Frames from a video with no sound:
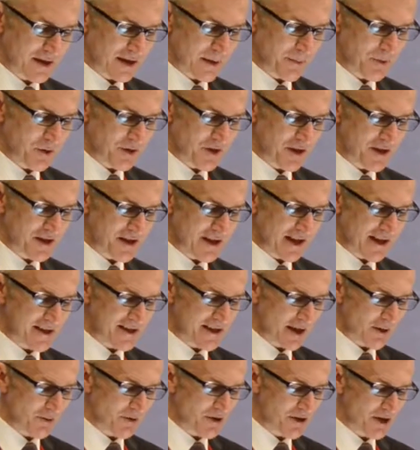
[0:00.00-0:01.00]
Deputy State
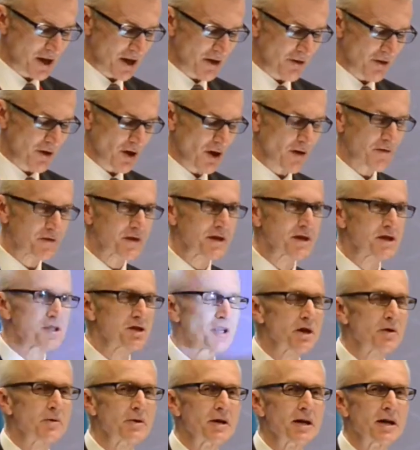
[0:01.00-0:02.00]
Secretary of the
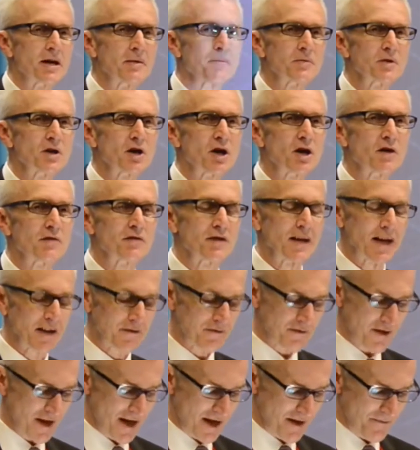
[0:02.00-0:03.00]
Interior of
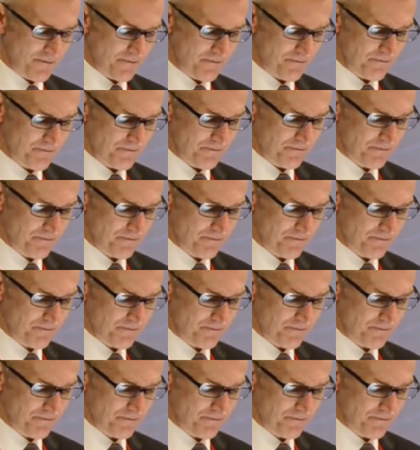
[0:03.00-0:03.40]
Latvia,